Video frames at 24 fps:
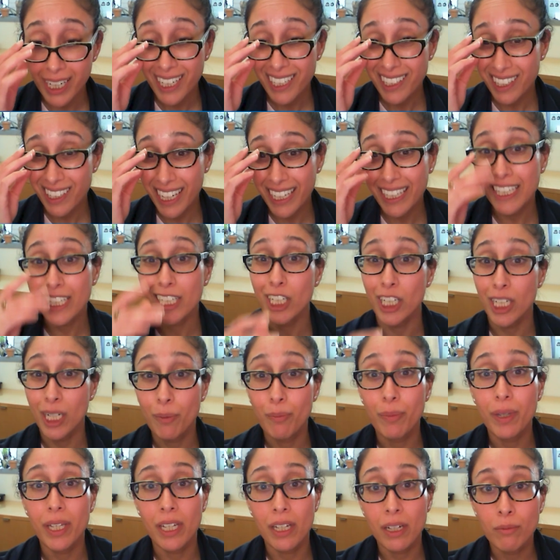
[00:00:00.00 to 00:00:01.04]
it's likely going to
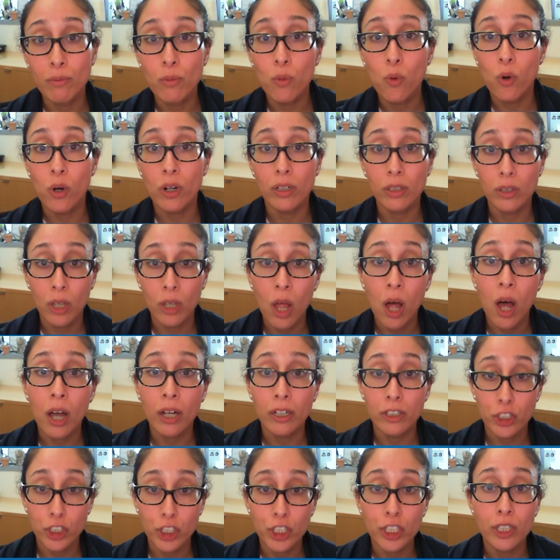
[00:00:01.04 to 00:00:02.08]
be a more
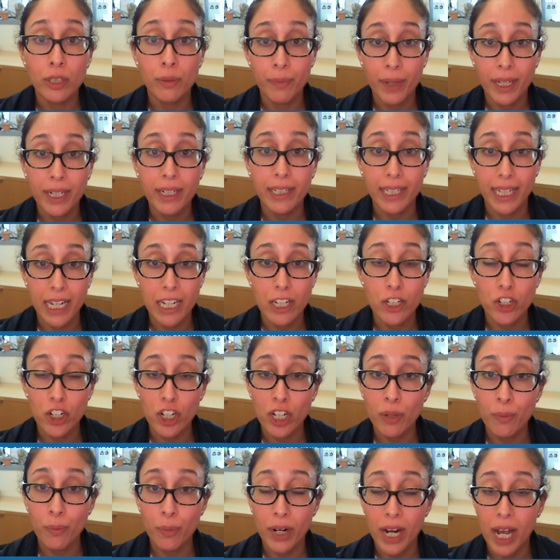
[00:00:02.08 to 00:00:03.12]
long term
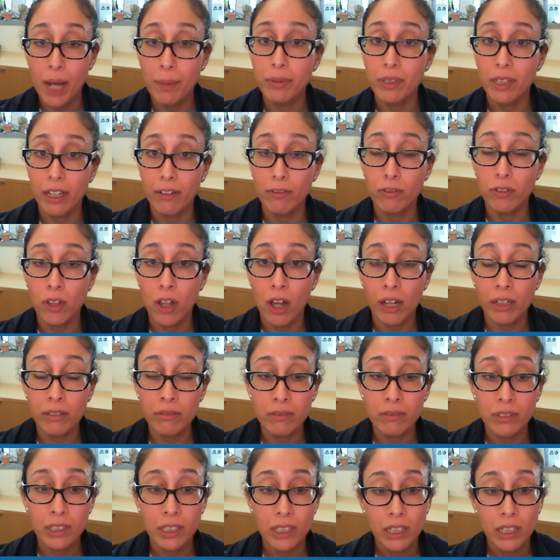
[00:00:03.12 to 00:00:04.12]
medication, perhaps lifelong.